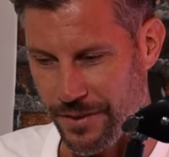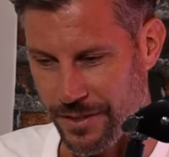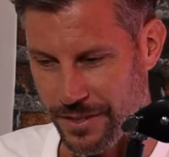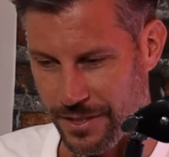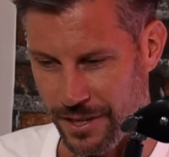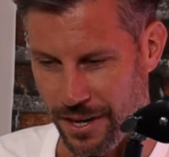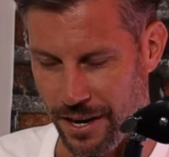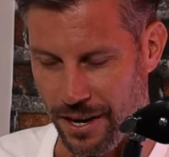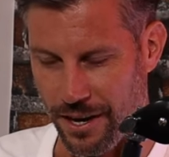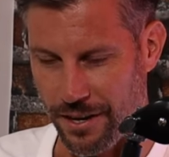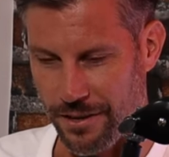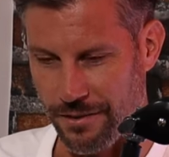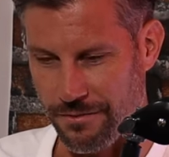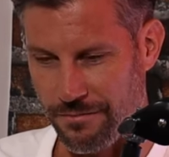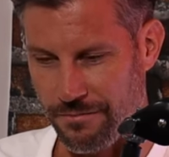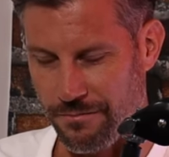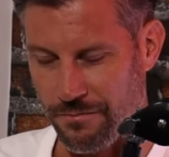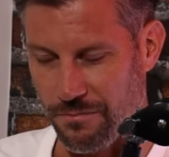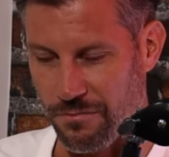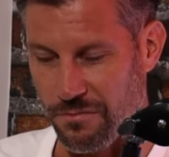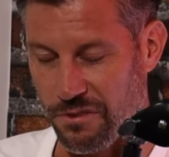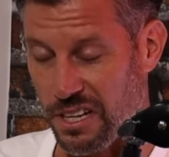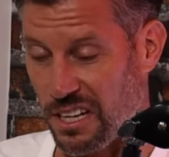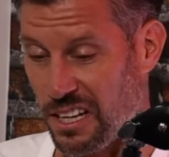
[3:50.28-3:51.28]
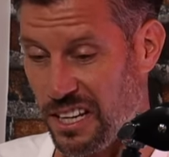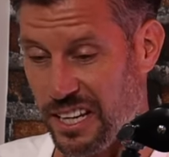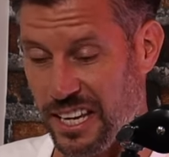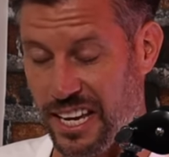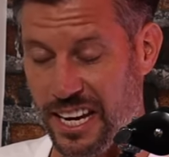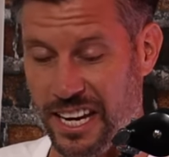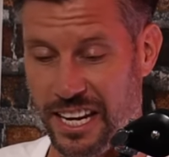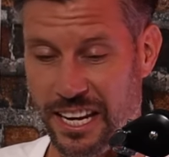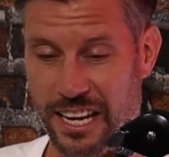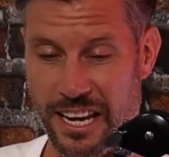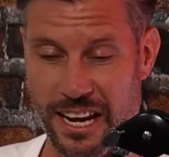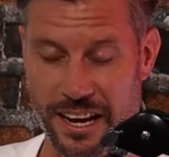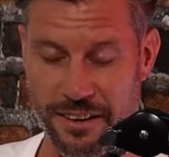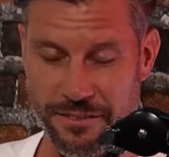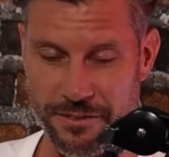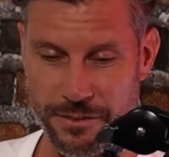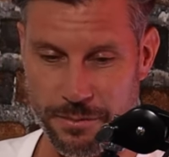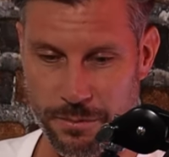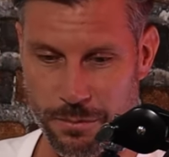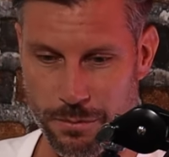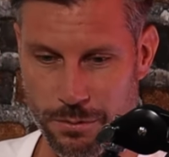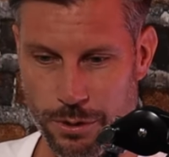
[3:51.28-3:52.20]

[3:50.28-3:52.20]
zone, really getting comfortable